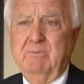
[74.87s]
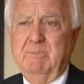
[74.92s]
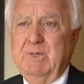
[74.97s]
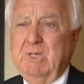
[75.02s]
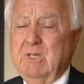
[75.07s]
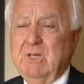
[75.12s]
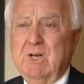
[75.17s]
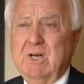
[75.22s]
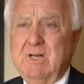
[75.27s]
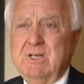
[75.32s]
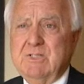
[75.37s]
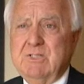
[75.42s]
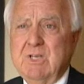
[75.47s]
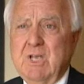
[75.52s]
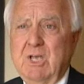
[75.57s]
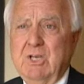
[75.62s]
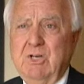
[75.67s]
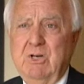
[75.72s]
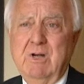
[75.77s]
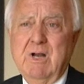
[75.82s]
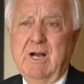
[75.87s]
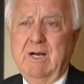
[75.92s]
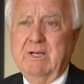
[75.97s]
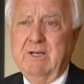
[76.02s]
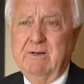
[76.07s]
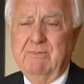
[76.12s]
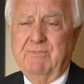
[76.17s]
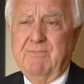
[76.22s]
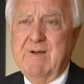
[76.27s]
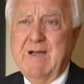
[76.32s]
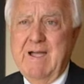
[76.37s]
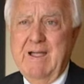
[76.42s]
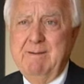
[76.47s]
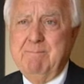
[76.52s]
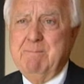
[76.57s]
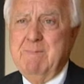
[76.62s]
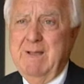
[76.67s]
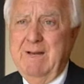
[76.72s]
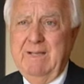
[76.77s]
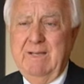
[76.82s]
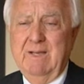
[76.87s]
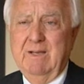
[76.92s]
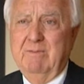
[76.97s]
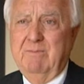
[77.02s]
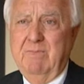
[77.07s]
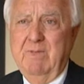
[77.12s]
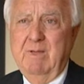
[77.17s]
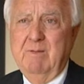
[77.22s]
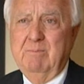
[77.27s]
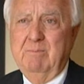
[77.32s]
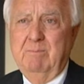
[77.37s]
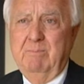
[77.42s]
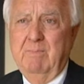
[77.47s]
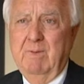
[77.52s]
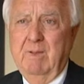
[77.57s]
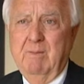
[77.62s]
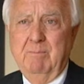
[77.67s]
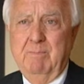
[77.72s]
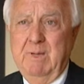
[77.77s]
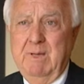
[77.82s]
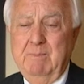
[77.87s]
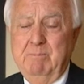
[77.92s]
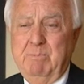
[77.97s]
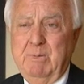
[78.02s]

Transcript: because you're not going to find many of them being